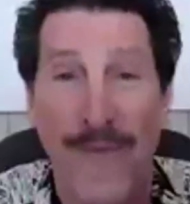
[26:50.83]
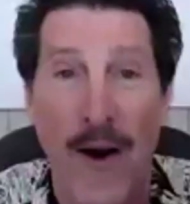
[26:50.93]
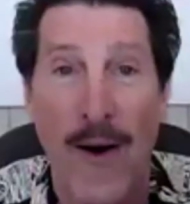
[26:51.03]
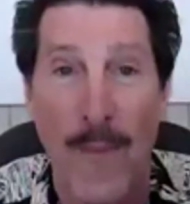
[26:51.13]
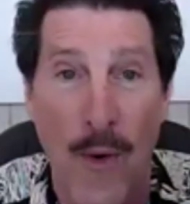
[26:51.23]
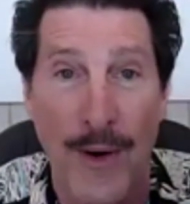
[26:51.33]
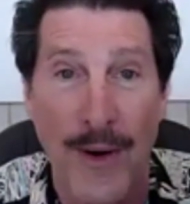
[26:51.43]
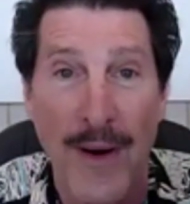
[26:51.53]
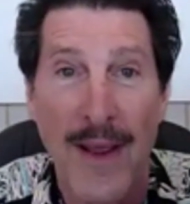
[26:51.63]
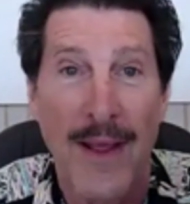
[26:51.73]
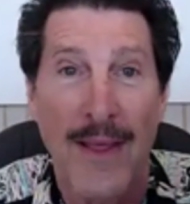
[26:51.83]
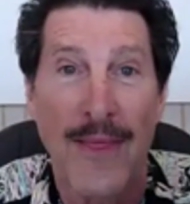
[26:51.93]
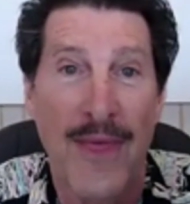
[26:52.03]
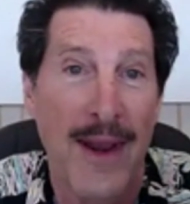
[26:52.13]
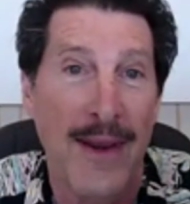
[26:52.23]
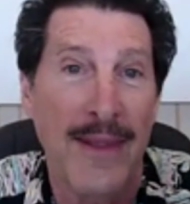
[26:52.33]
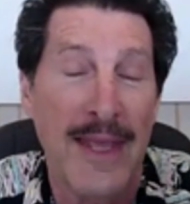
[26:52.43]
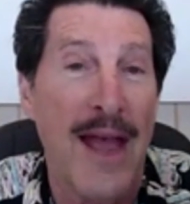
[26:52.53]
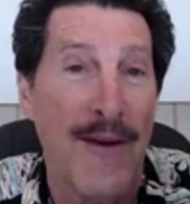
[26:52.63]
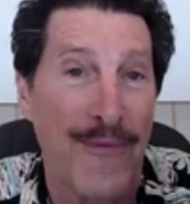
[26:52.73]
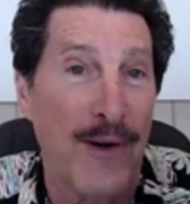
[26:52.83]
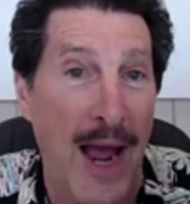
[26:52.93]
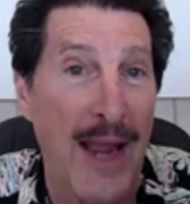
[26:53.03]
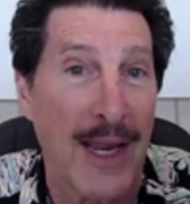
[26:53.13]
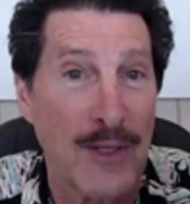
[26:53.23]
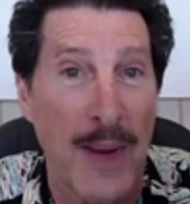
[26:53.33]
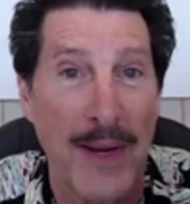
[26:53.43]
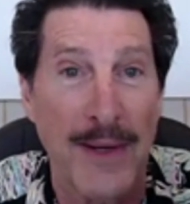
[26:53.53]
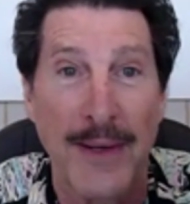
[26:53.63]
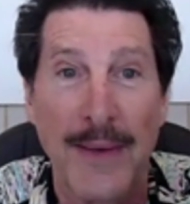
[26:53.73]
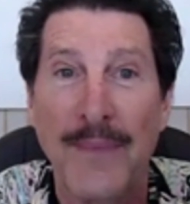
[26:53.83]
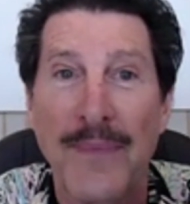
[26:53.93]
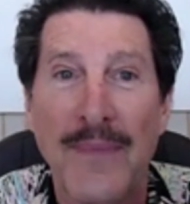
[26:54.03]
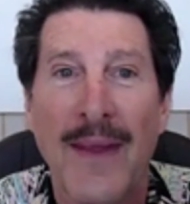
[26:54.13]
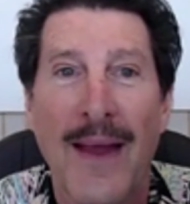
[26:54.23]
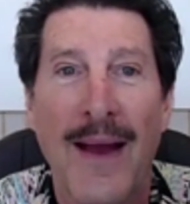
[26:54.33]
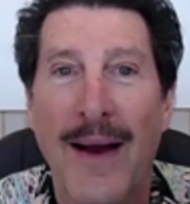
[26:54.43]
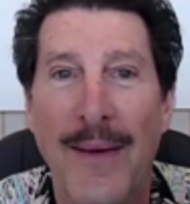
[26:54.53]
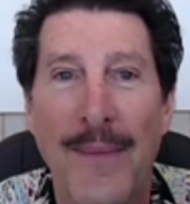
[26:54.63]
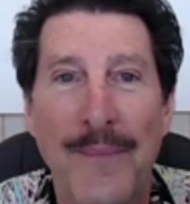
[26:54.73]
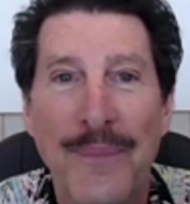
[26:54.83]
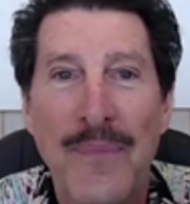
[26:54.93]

far more than the effort I expended. Um,